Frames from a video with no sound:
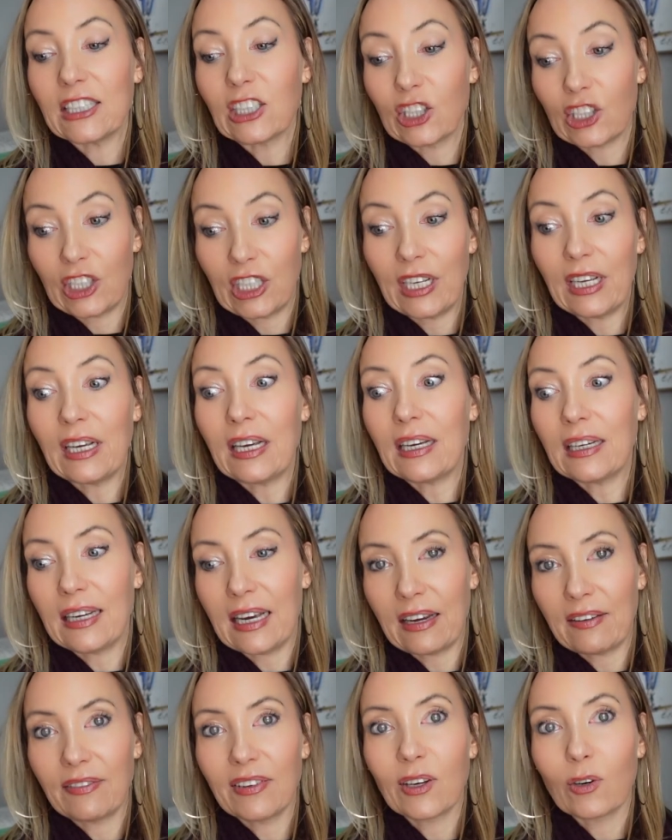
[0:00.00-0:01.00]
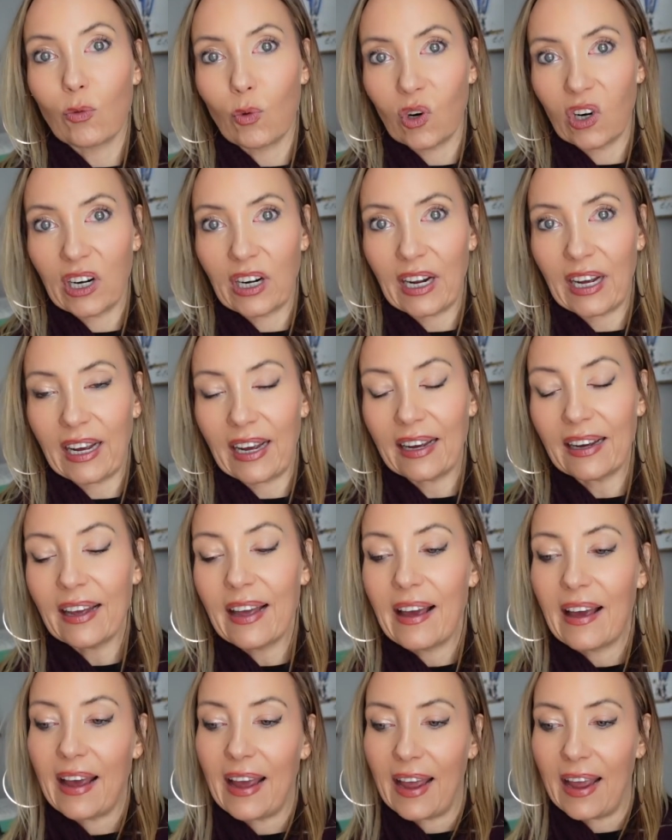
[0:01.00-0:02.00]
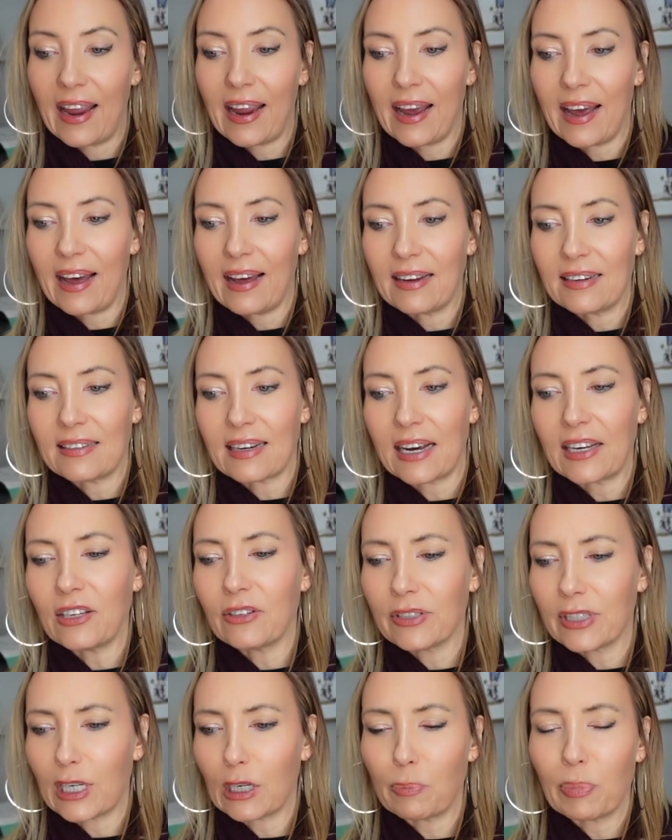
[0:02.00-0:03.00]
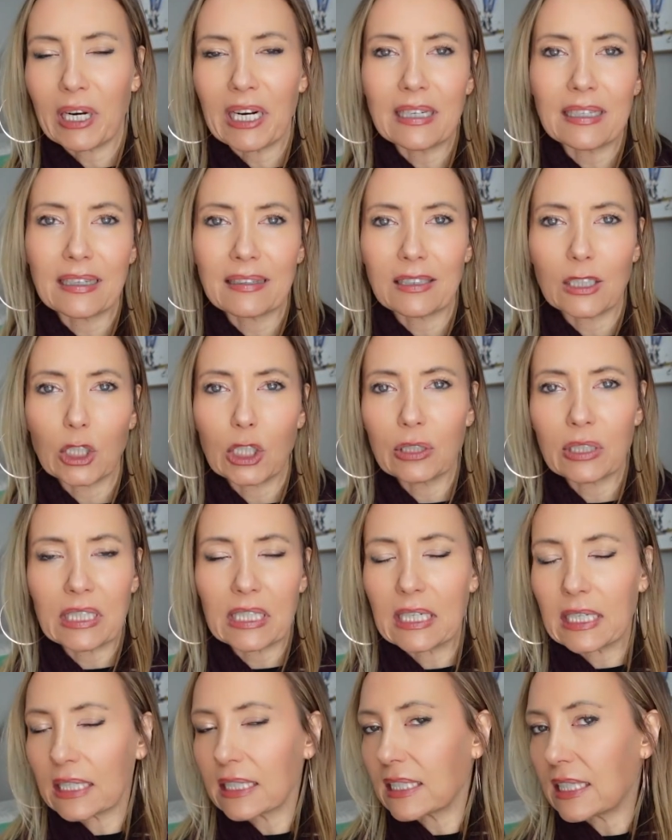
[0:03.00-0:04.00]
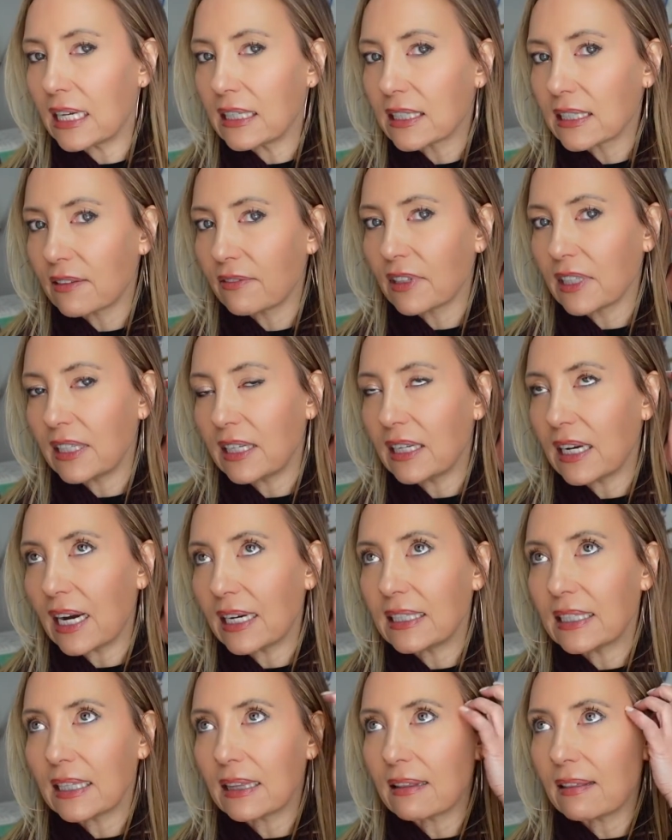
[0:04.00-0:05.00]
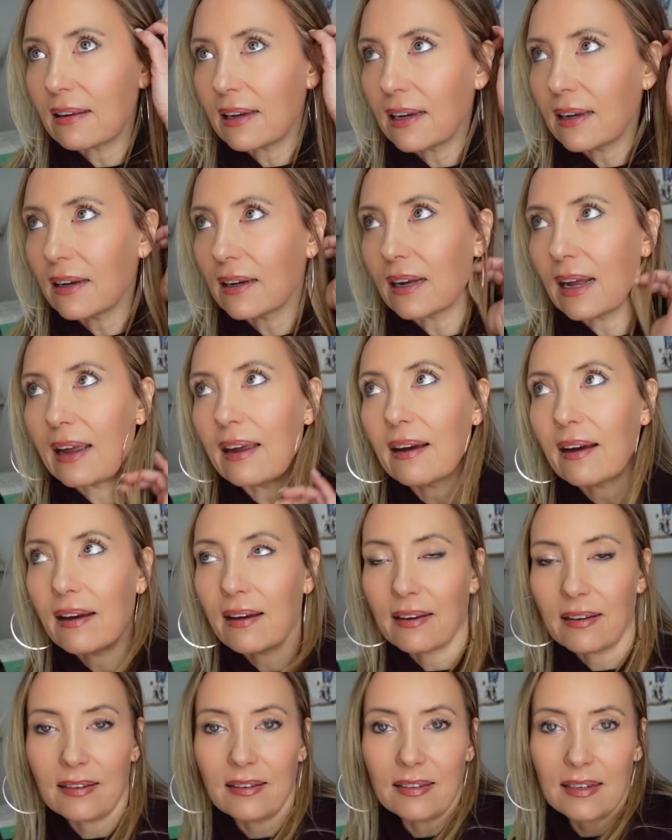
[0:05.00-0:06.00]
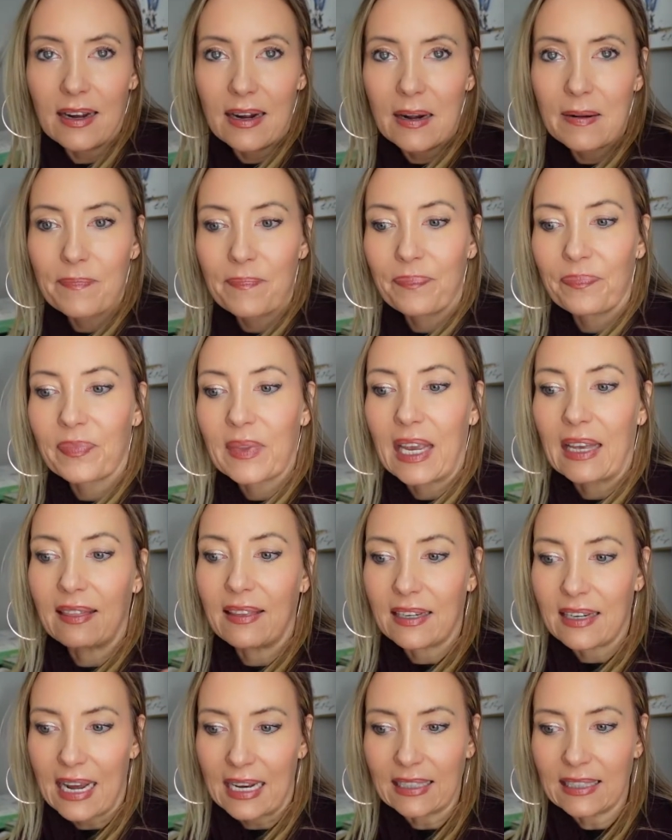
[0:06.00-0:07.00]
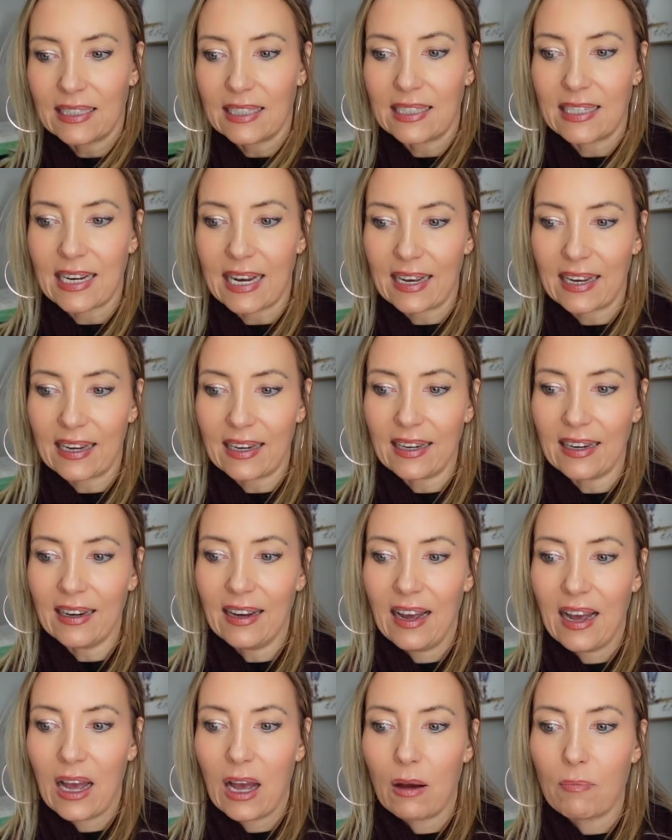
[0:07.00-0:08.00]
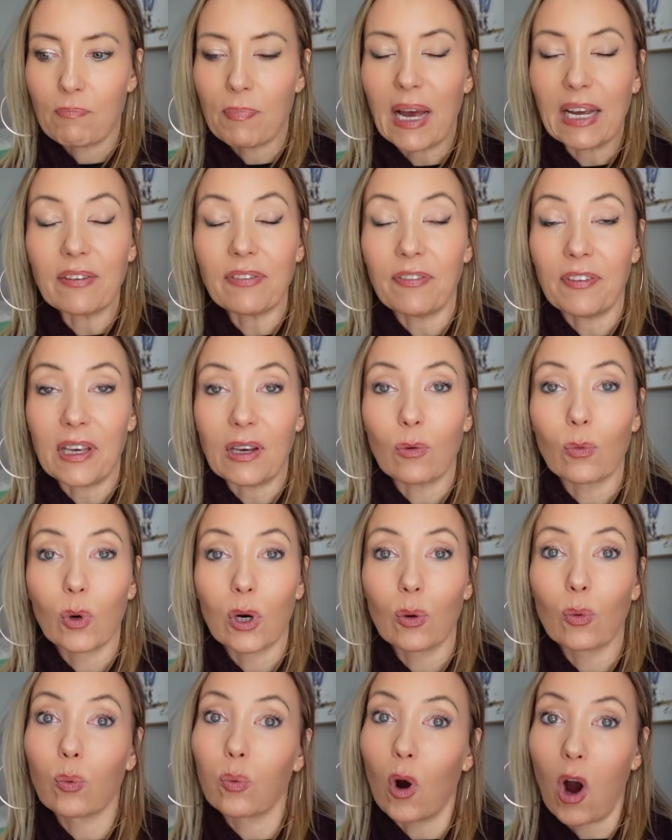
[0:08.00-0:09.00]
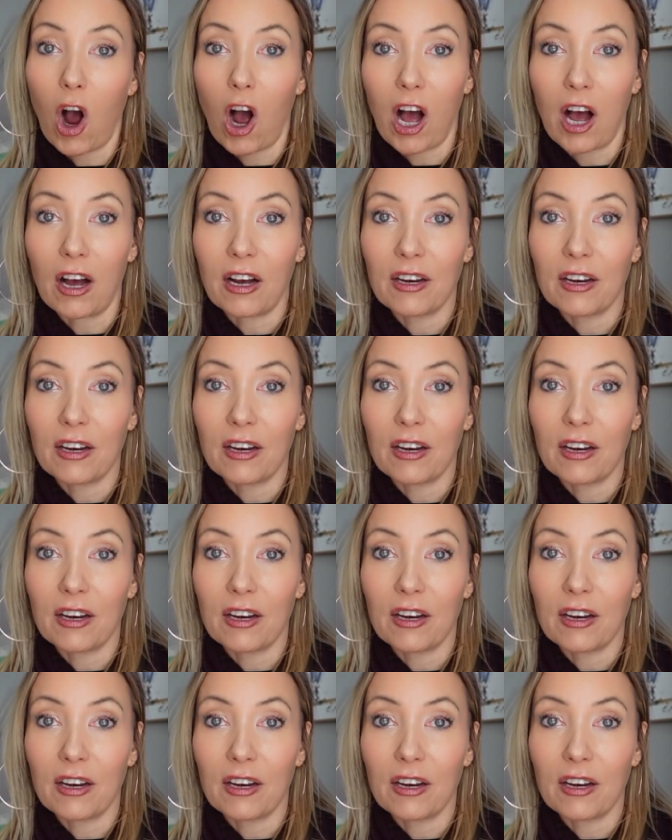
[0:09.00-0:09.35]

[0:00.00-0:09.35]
she gave the warning, and I used it, but I didn't use it excessively, I didn't think. And the next day, my feet were raw.